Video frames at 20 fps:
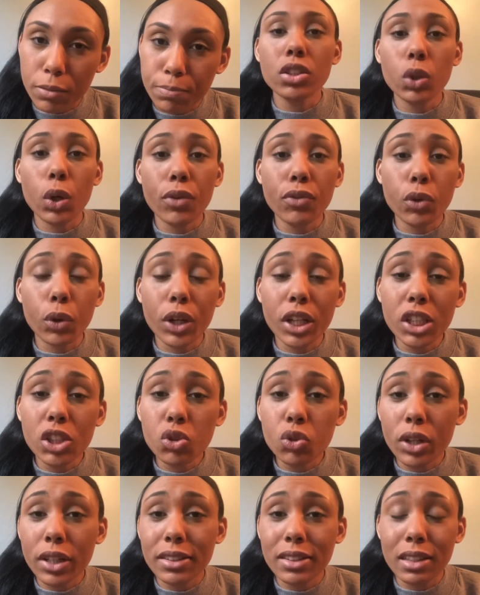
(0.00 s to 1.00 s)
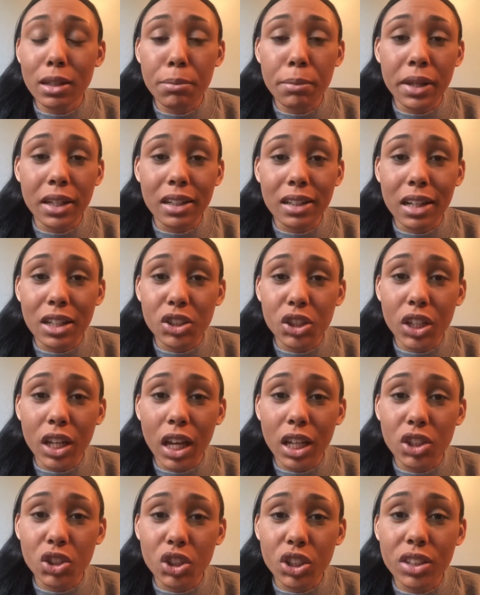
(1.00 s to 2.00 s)
So if you're interested in medical
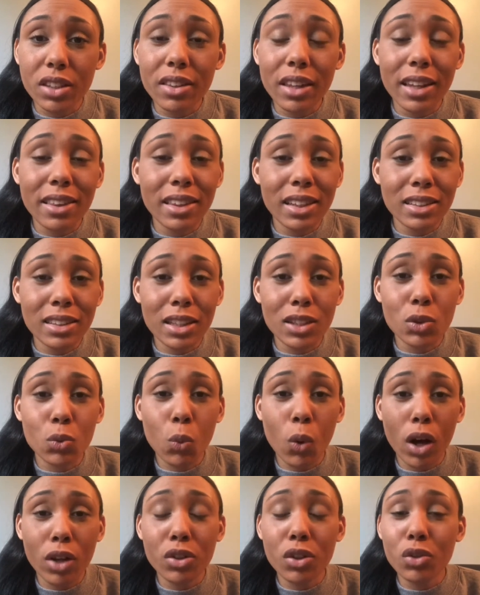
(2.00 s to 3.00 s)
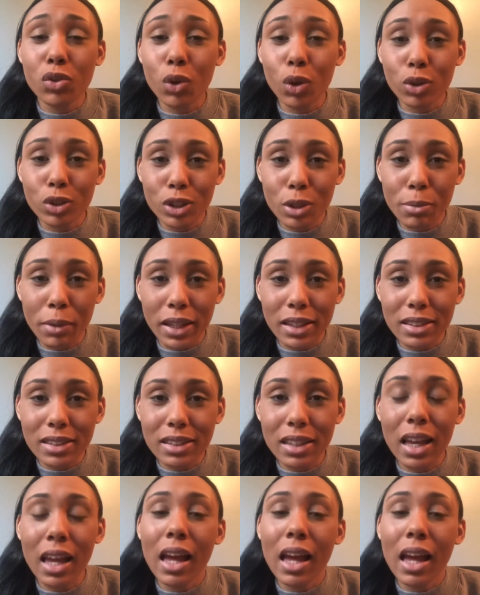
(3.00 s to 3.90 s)
education, then this is one not to miss.